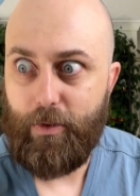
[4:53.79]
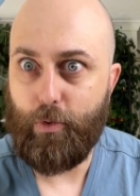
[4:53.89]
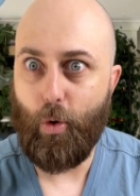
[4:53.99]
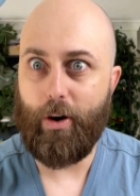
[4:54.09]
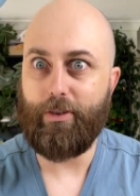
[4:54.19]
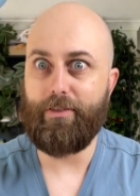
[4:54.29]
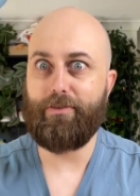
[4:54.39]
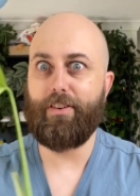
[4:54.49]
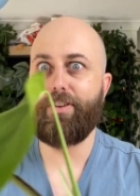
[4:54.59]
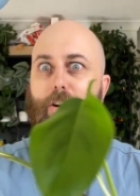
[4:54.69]

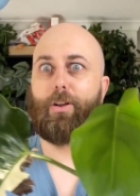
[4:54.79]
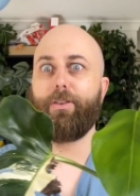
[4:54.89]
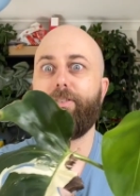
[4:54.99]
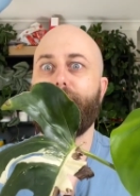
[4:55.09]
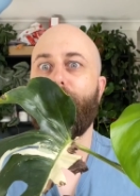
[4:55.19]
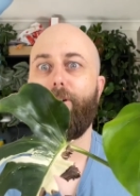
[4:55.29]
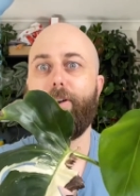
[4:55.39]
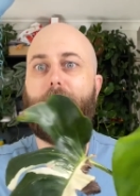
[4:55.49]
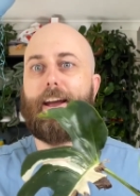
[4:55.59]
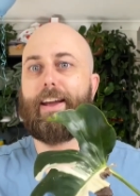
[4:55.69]
$450
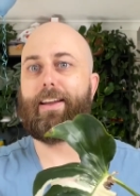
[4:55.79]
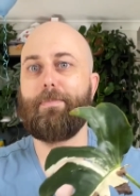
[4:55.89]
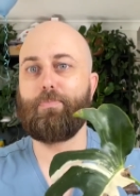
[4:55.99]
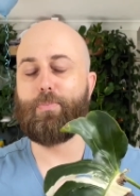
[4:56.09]
on a